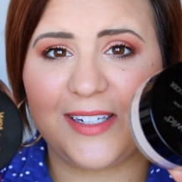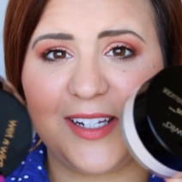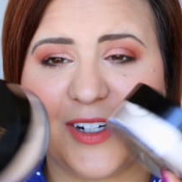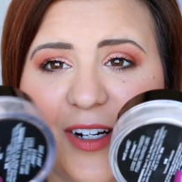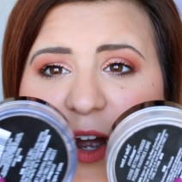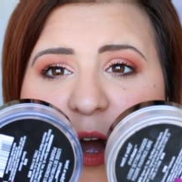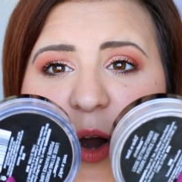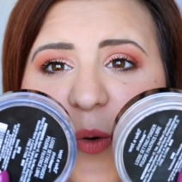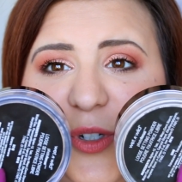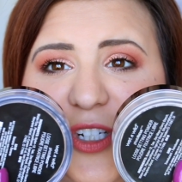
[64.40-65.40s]
in here,
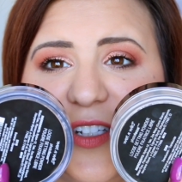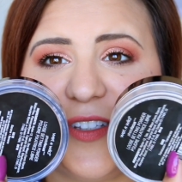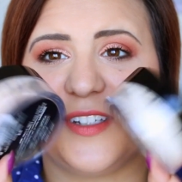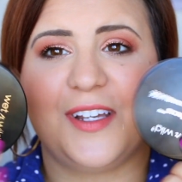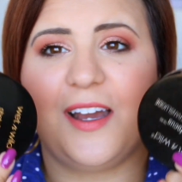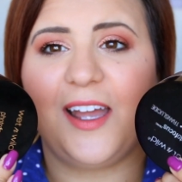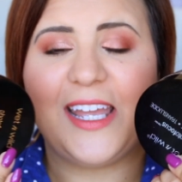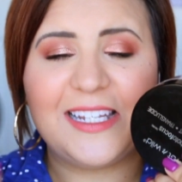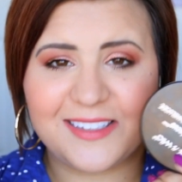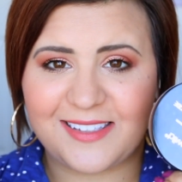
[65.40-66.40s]
which is
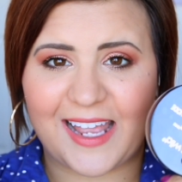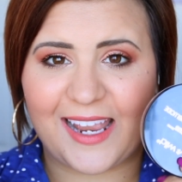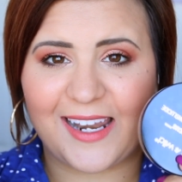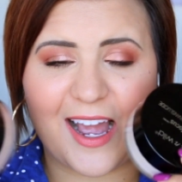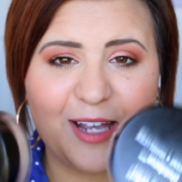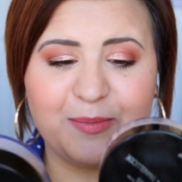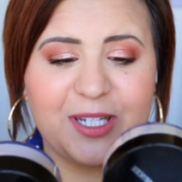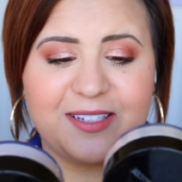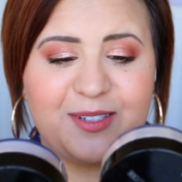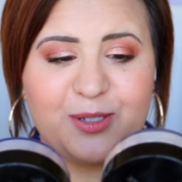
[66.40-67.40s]
insane. I'm
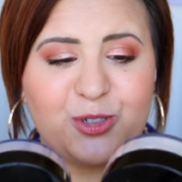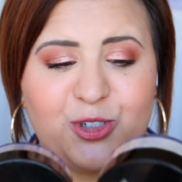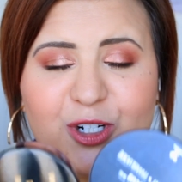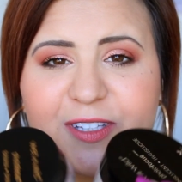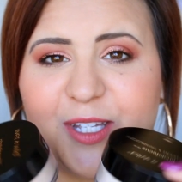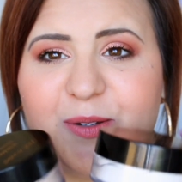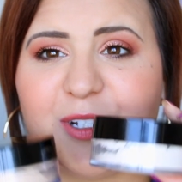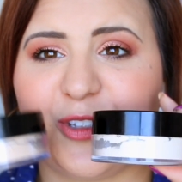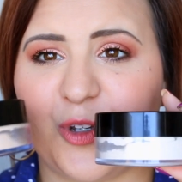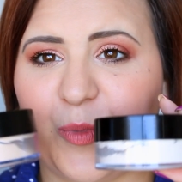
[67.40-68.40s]
like still shook that you
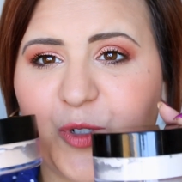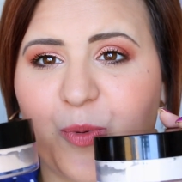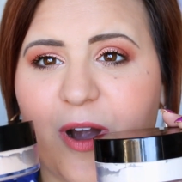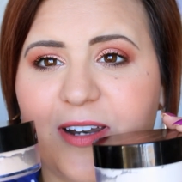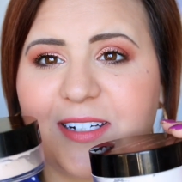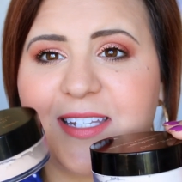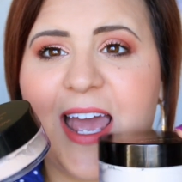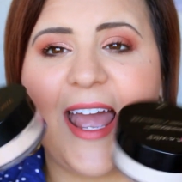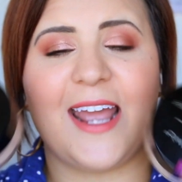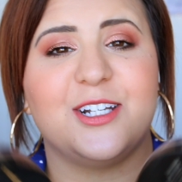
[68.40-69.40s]
get so much product
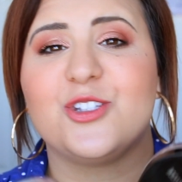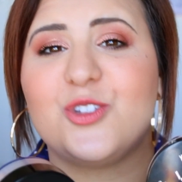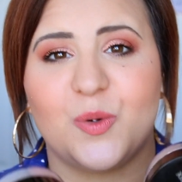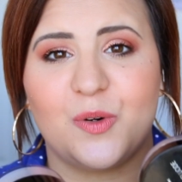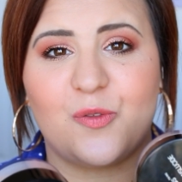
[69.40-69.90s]
and it's so